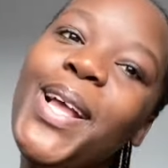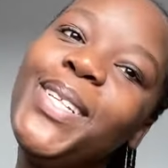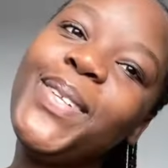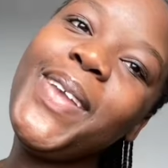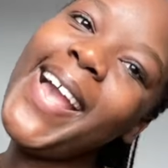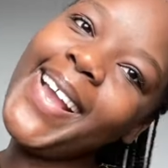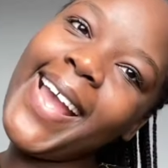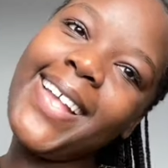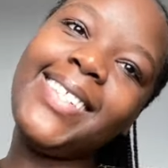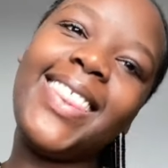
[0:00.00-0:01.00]
So yeah,
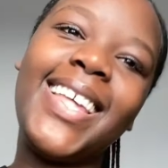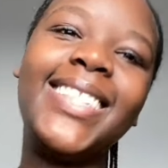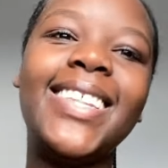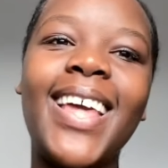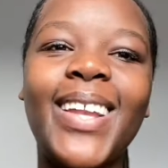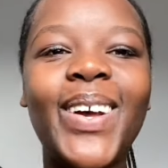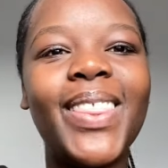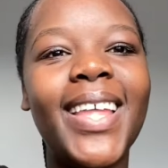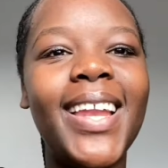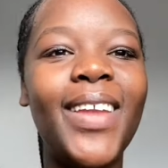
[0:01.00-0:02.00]
guys, that's that on
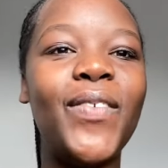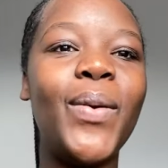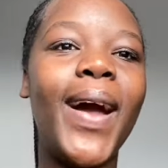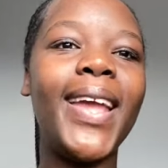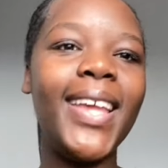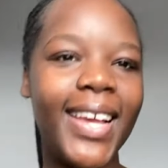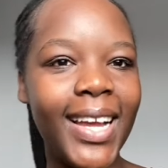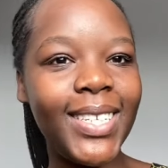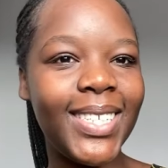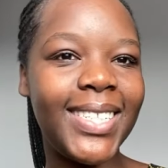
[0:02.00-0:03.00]
that. If you are eager
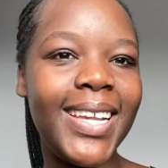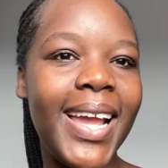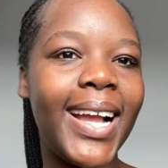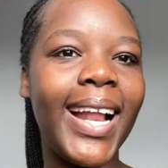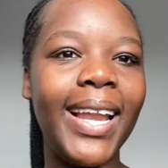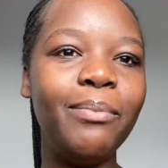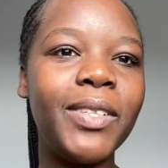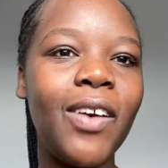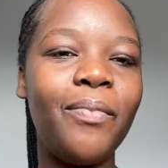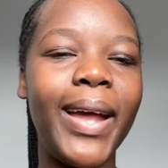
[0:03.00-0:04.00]
to see a glimpse
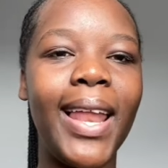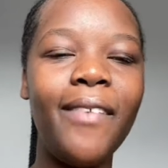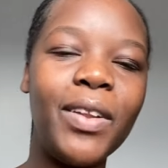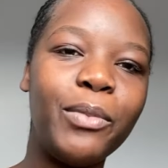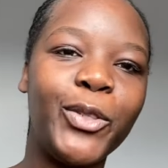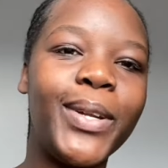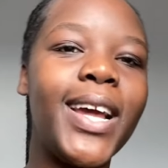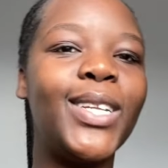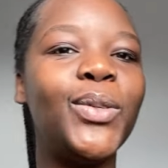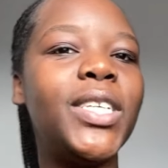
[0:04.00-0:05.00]
of my life in
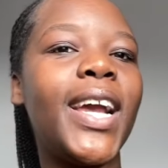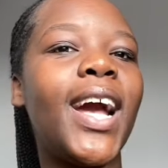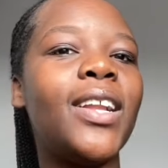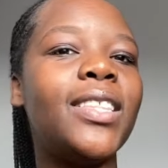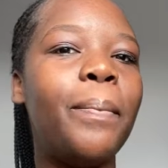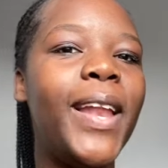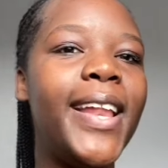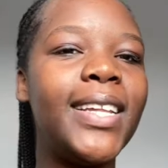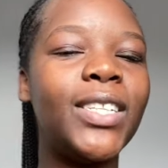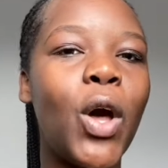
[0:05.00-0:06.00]
Botswana, do check out the
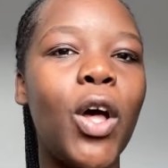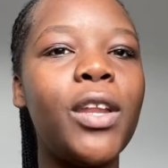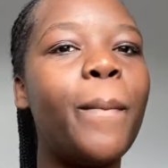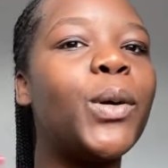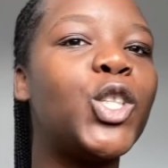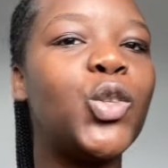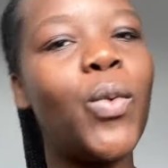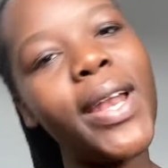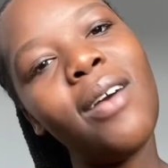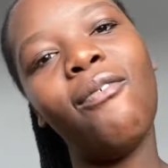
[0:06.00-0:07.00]
playlist called
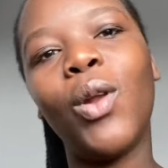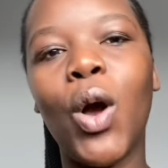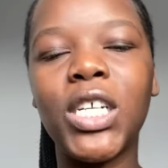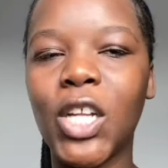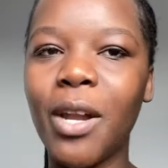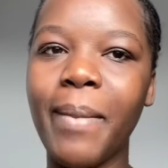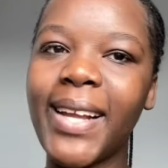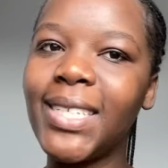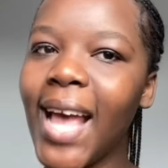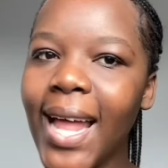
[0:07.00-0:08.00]
Botswana Vlogs on my
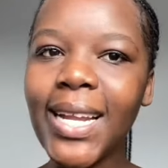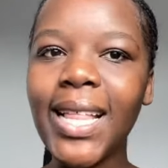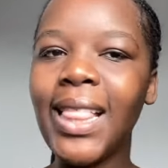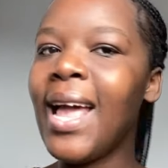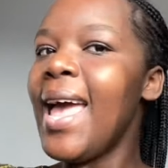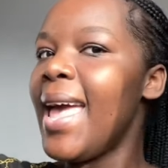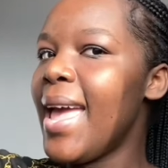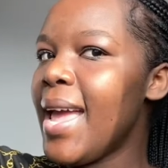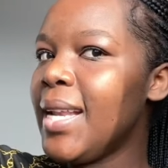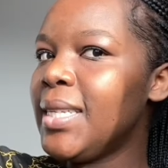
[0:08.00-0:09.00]
channel.
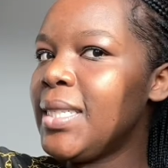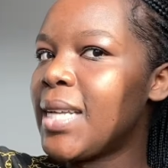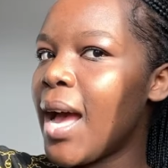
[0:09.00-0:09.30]
And